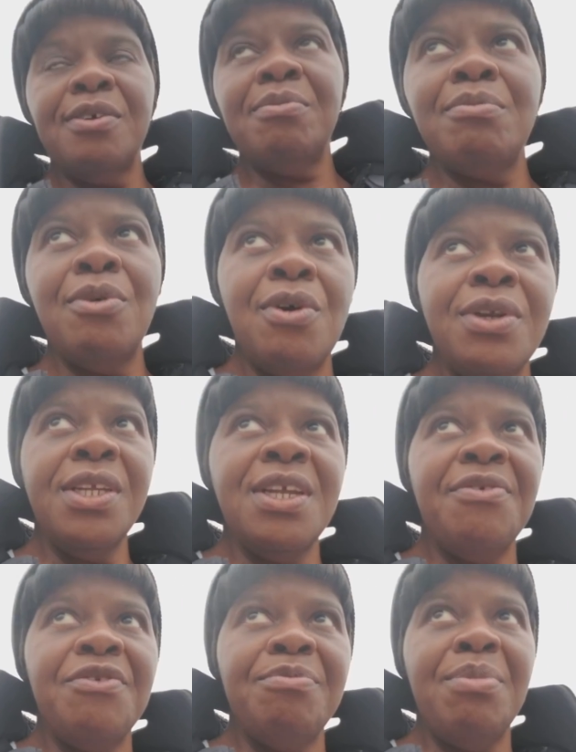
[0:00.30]
morning
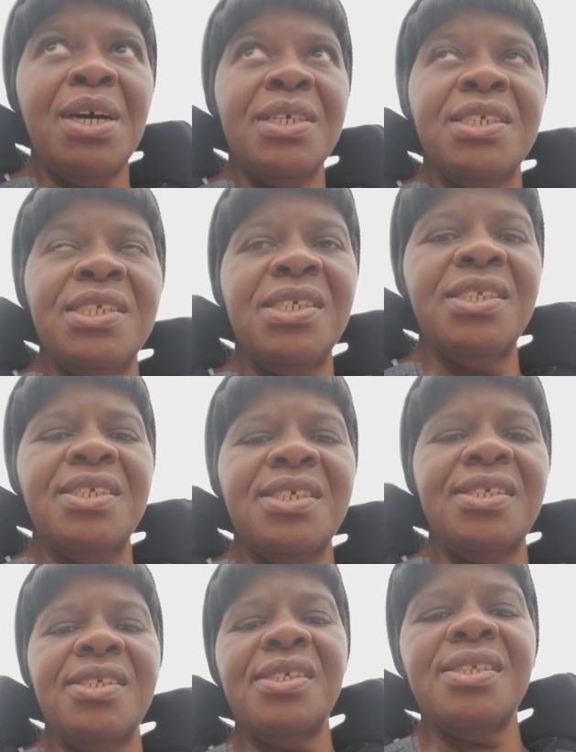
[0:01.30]
everybody
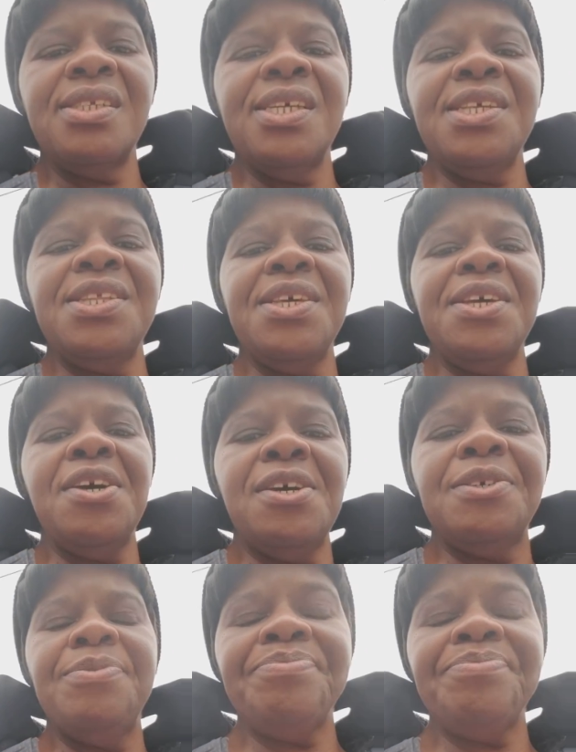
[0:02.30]
this is Alethea